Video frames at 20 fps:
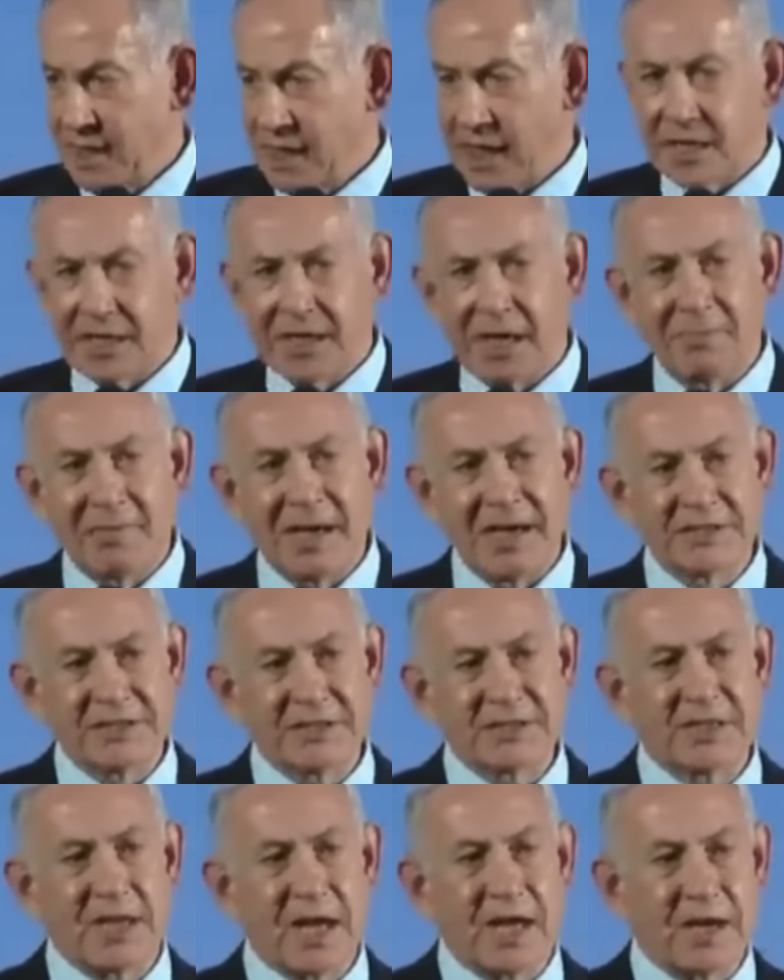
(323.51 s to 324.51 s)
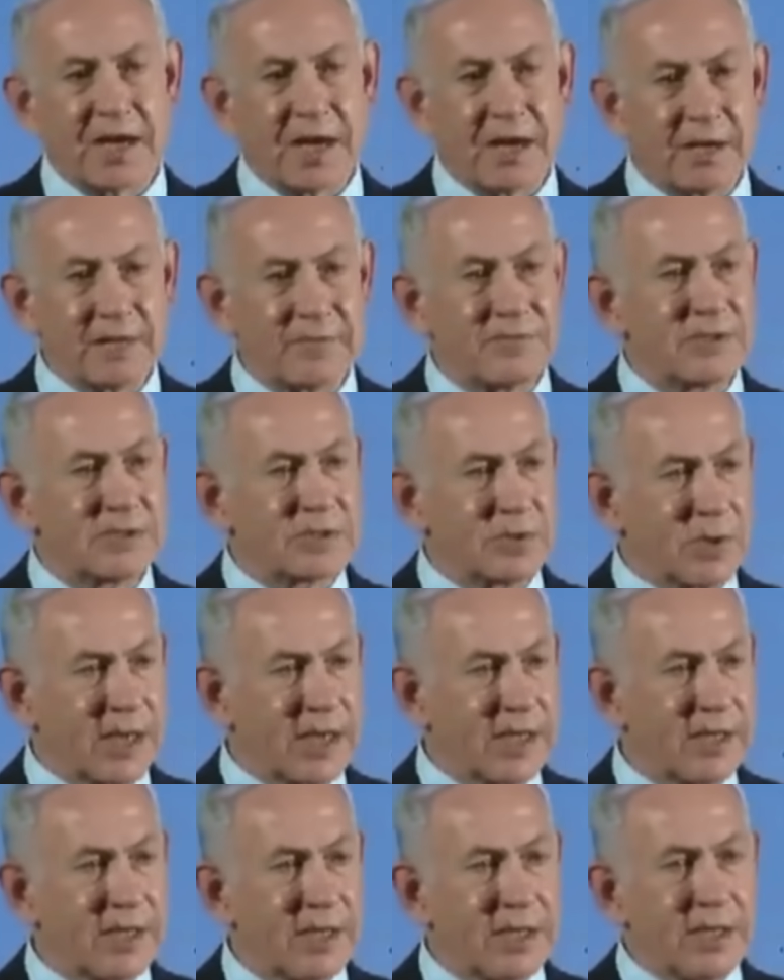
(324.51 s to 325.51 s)
And Hamas has gone out of its
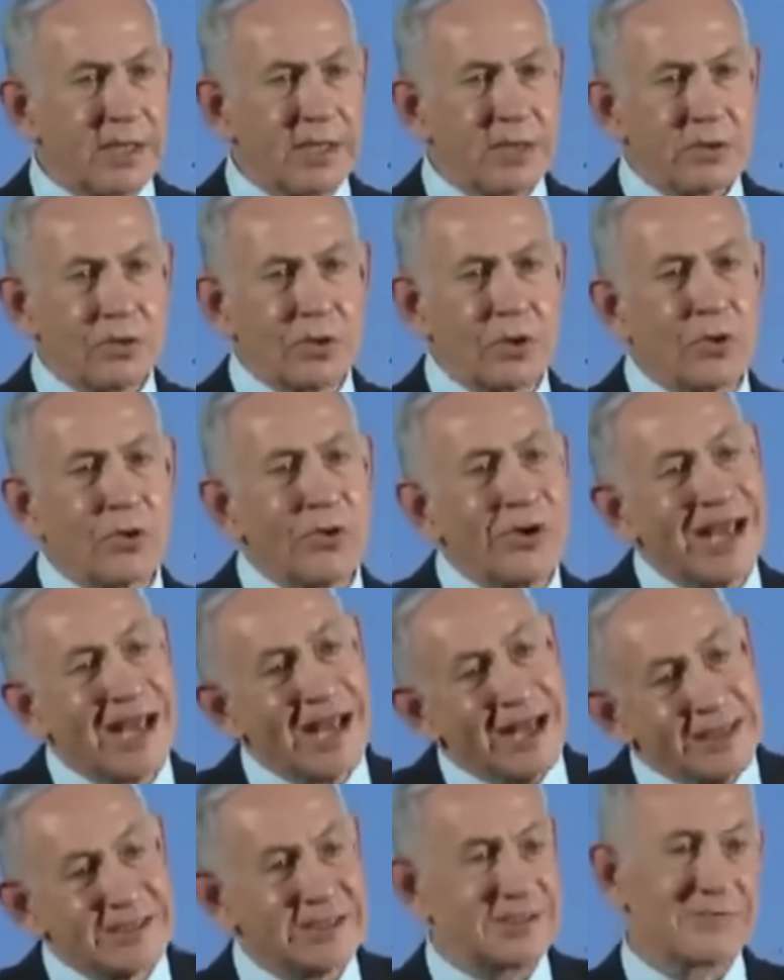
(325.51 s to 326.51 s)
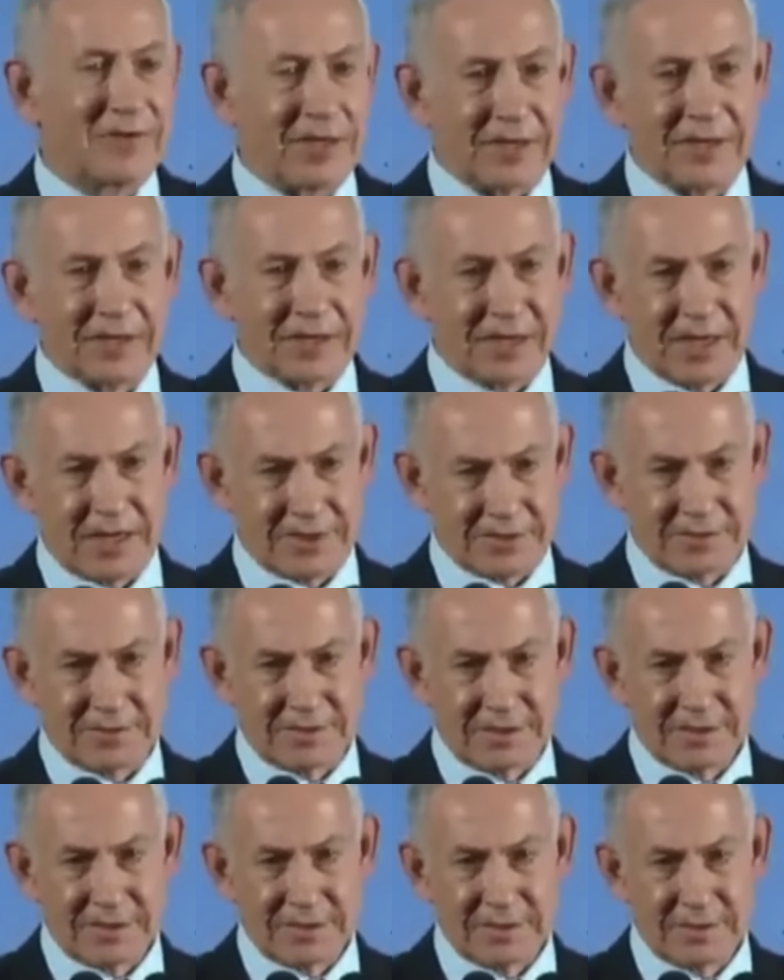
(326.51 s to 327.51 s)
way to create civilian
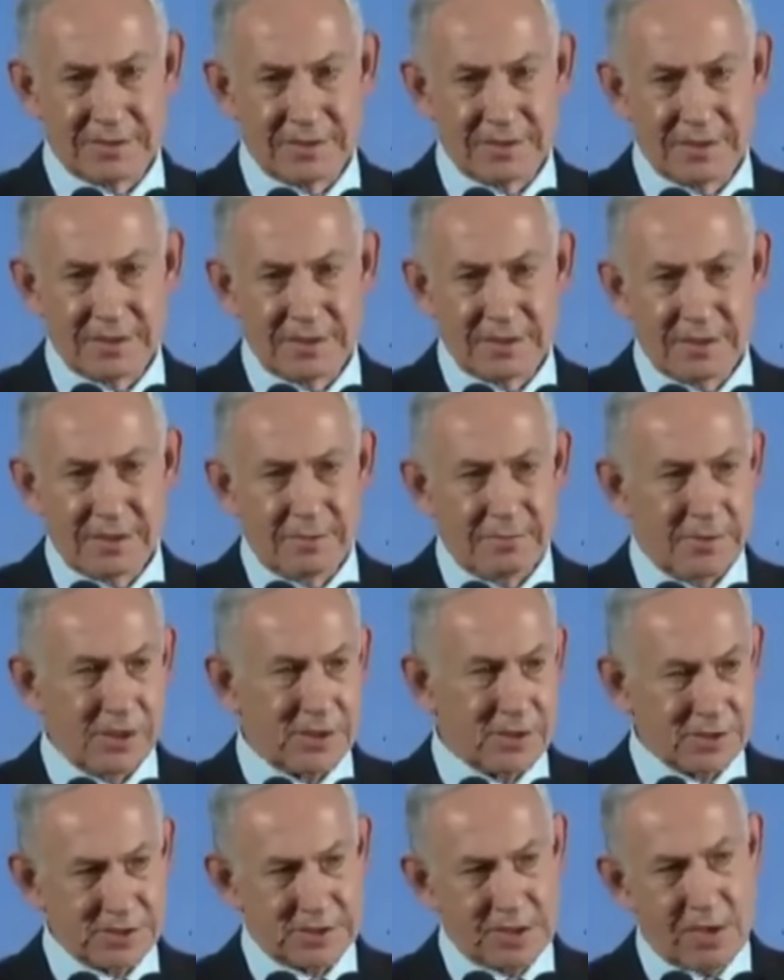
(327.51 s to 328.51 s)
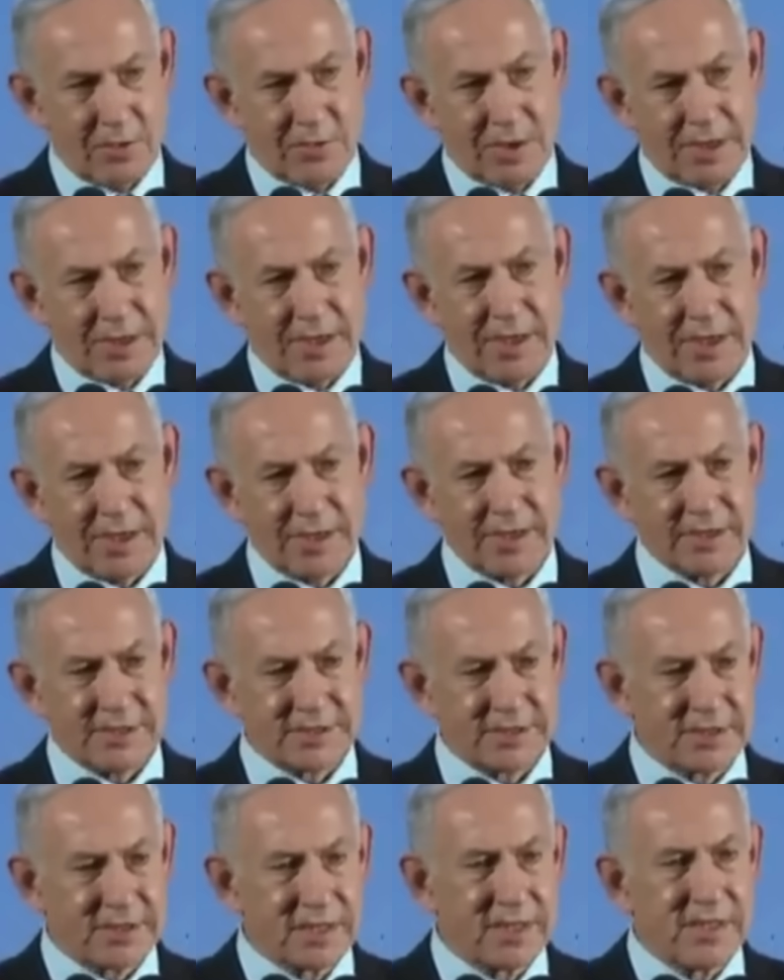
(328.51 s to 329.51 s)
casualties because they want to
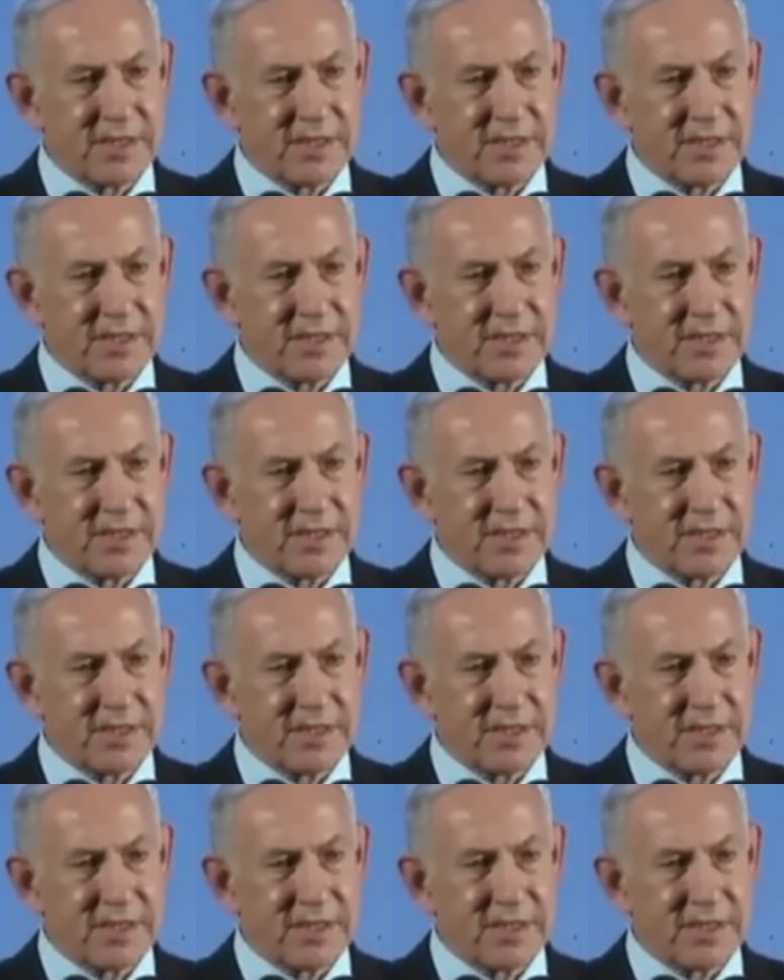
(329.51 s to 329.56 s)
harness